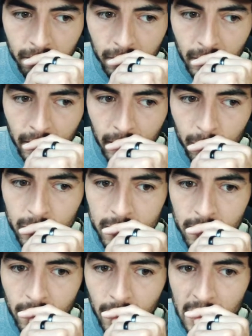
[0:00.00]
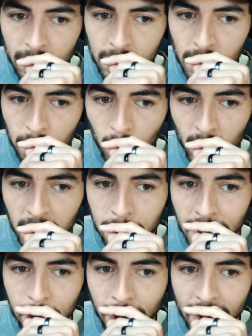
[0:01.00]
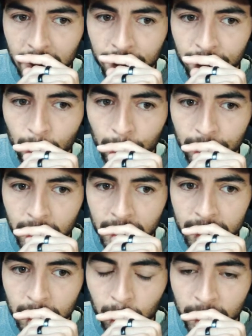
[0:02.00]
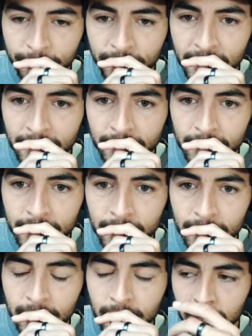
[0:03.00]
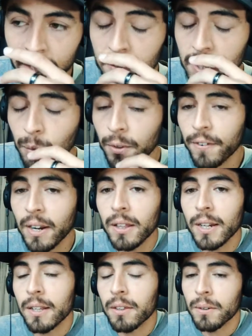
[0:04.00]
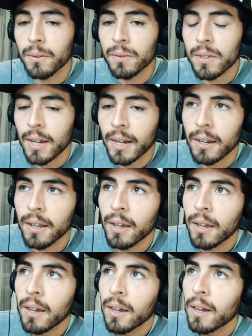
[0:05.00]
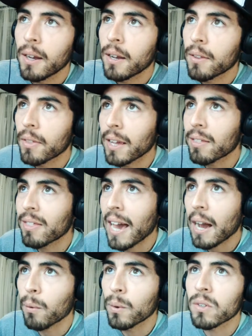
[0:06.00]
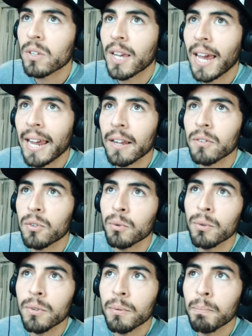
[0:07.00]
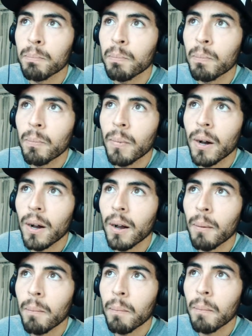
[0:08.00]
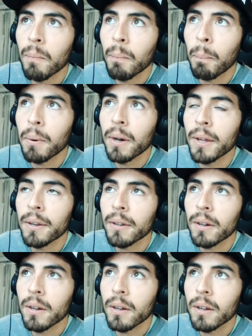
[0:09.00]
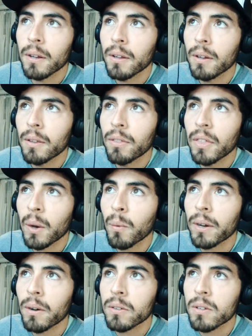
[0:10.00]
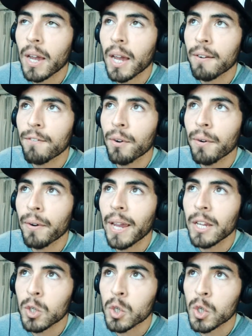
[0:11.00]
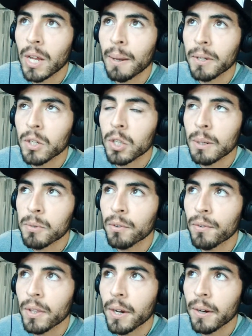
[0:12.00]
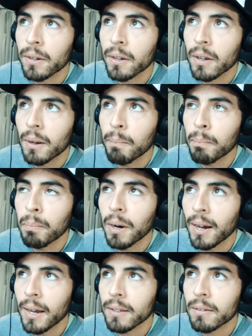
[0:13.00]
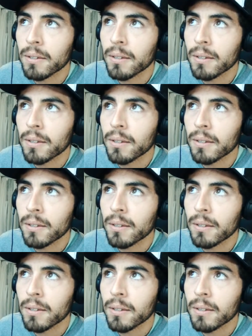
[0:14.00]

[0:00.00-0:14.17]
it was a really big back and forth. And then we finally, like you said, got the news that was canceled. But they went on to have their Asian championships over there. But